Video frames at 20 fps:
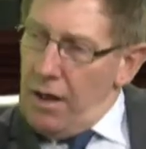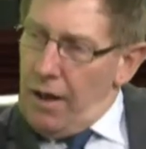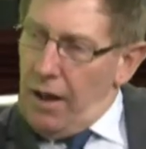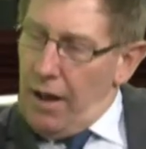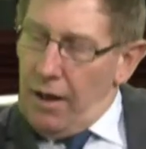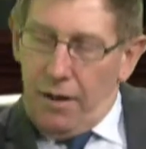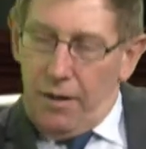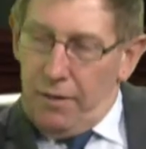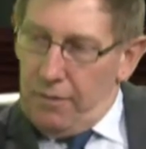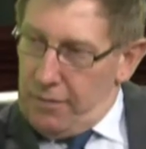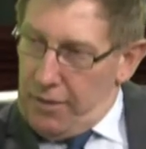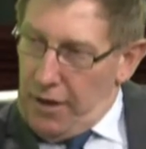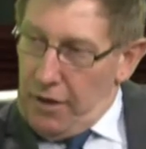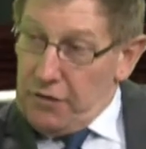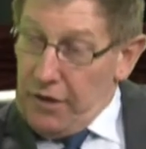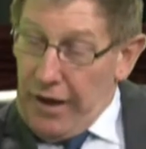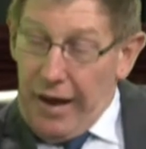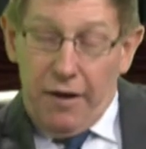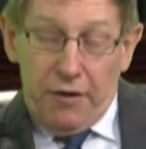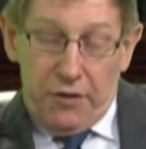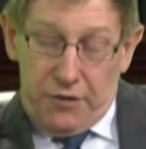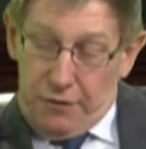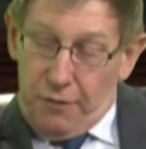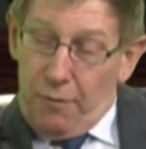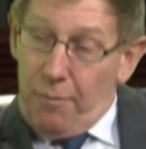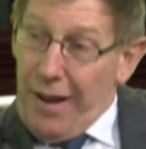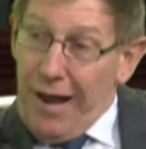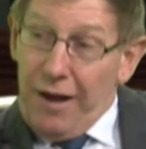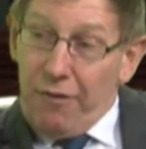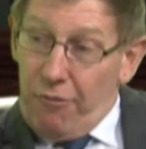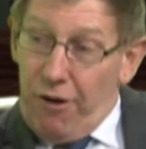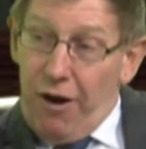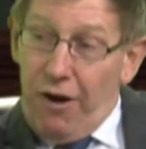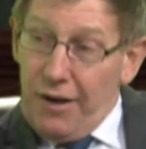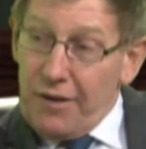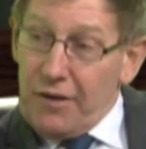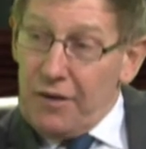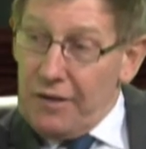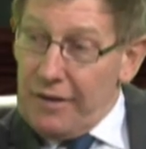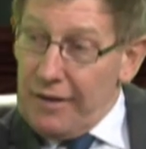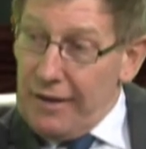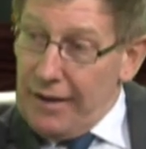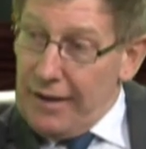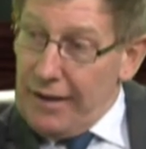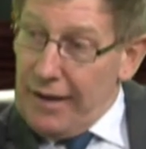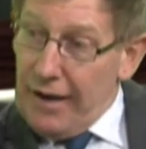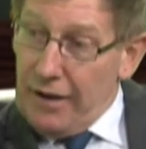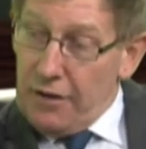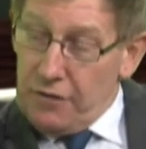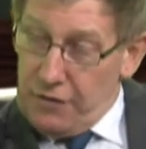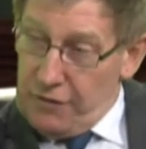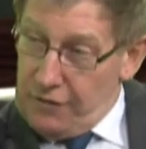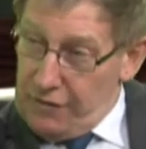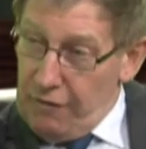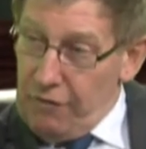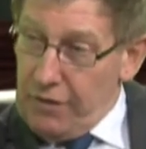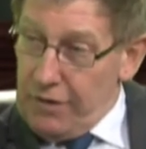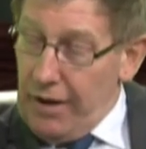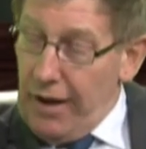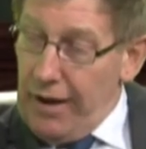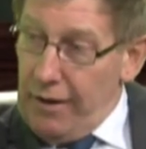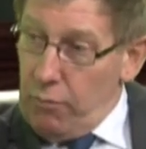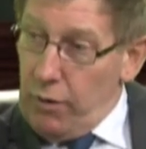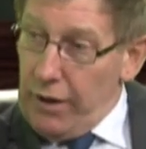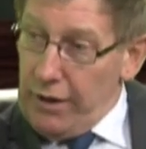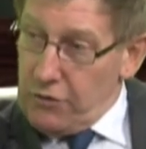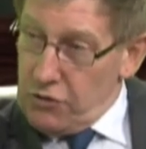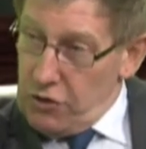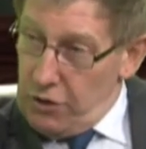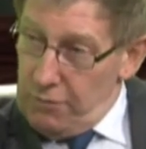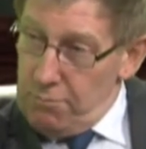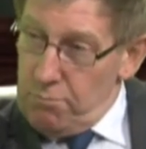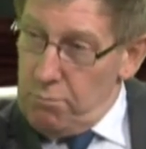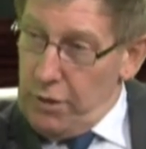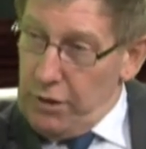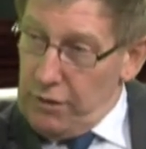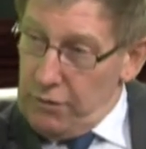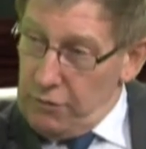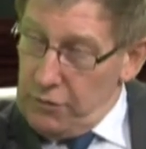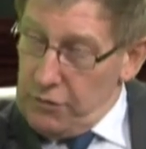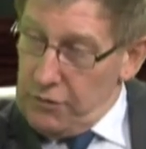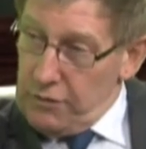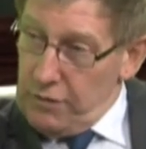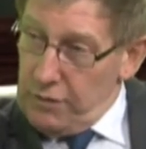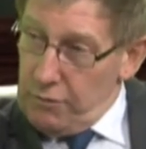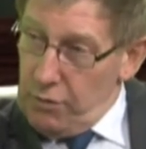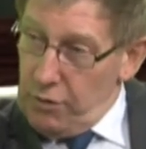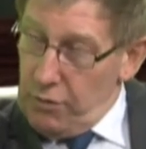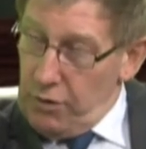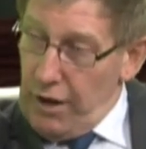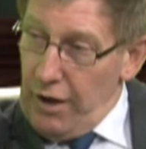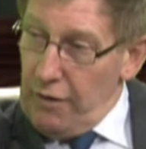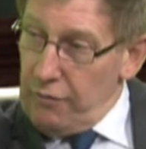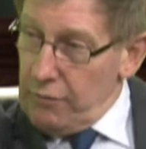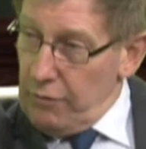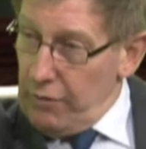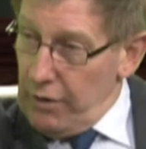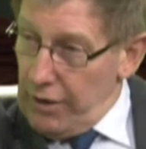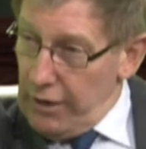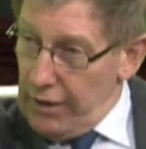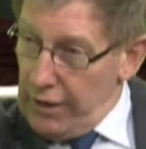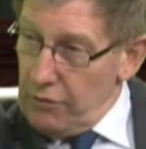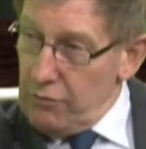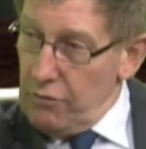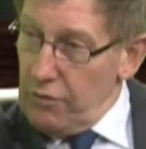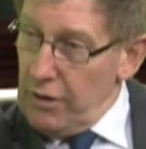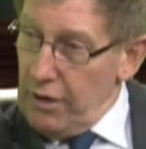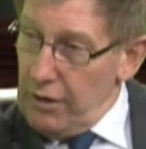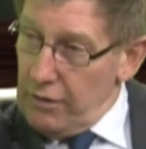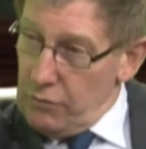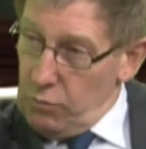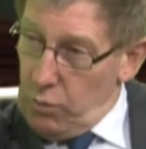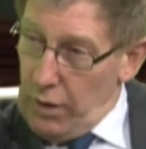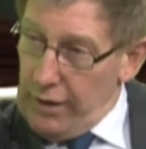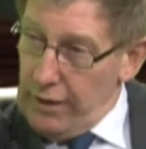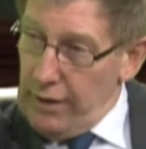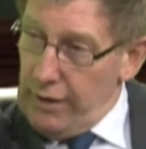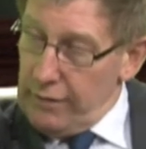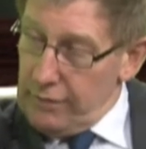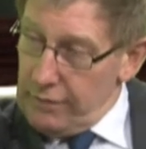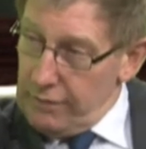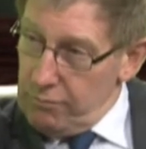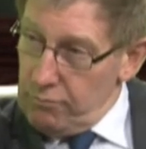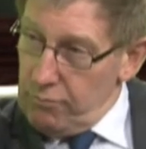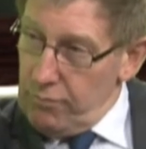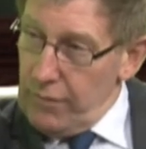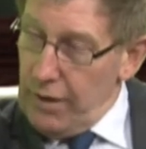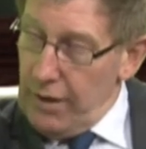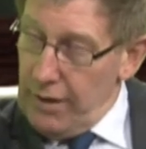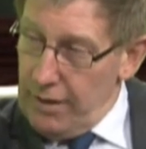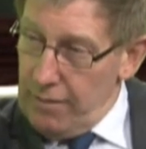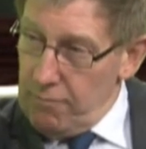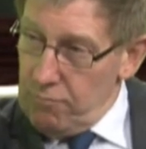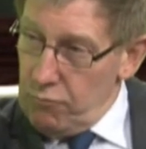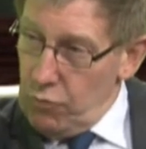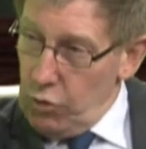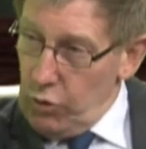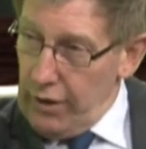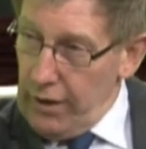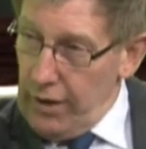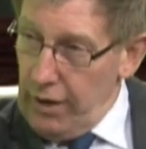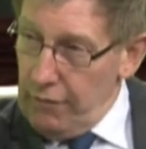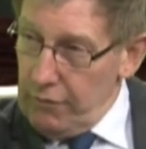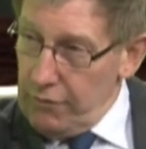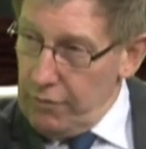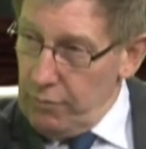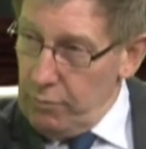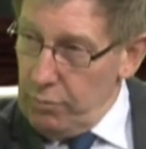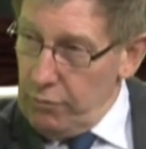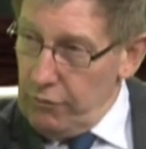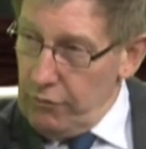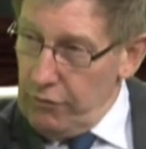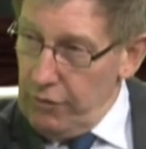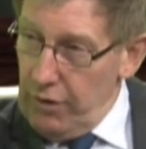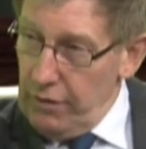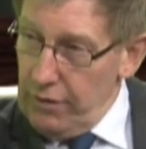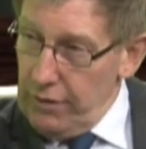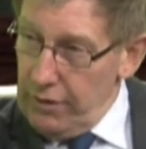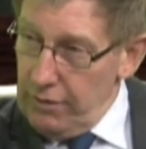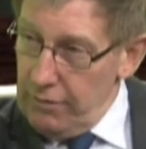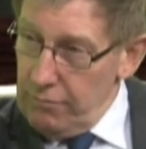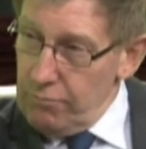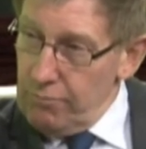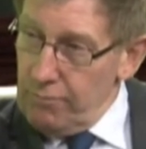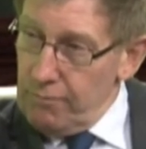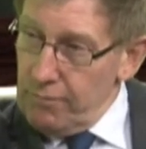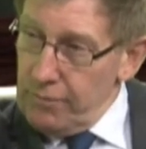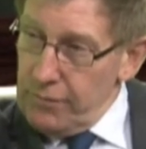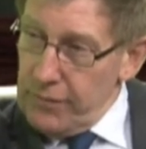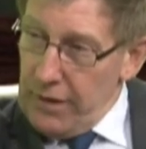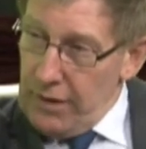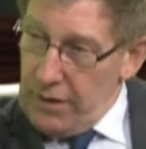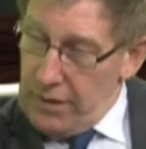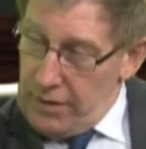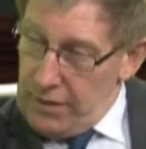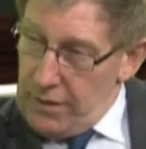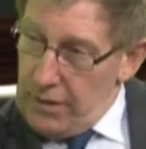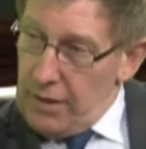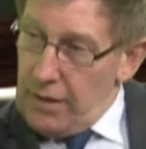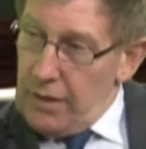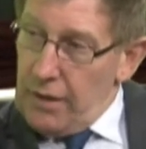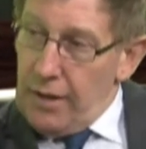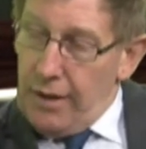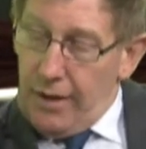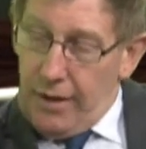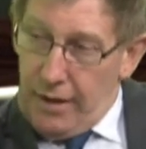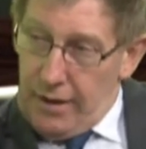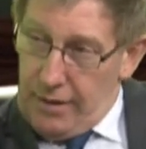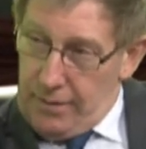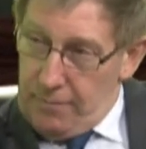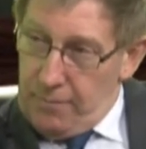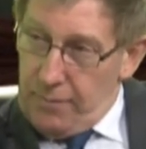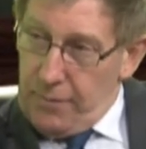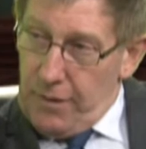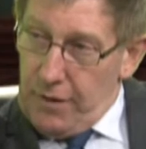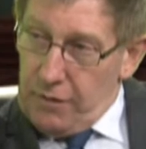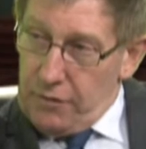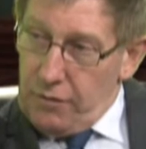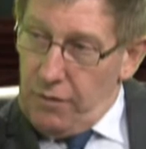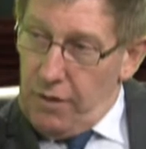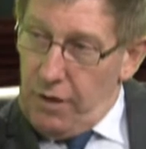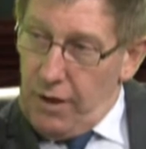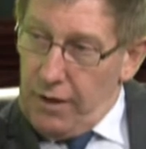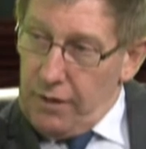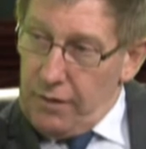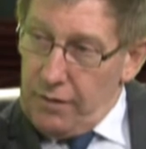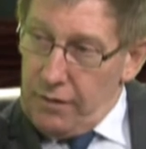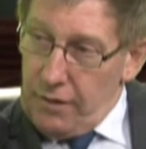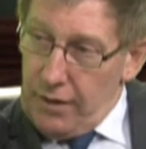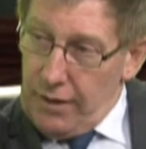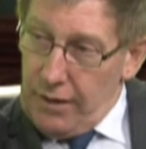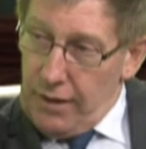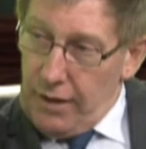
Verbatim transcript: Uh, uh those hours are about right, yeah. uh, and it's a seven day a week job because yeah. uh, we look after an electorate as well as um, looking after a portfolio. You've got to make yourself available sometime, don't you? Um, that's right. Yeah.